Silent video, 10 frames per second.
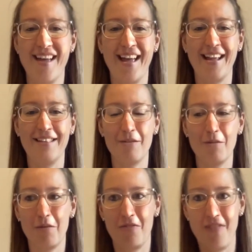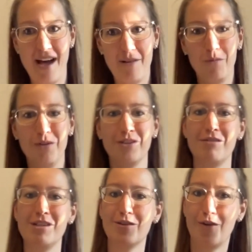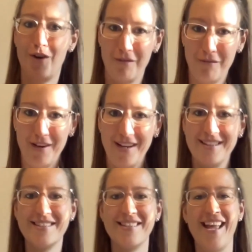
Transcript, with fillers: and that will increase your confidence.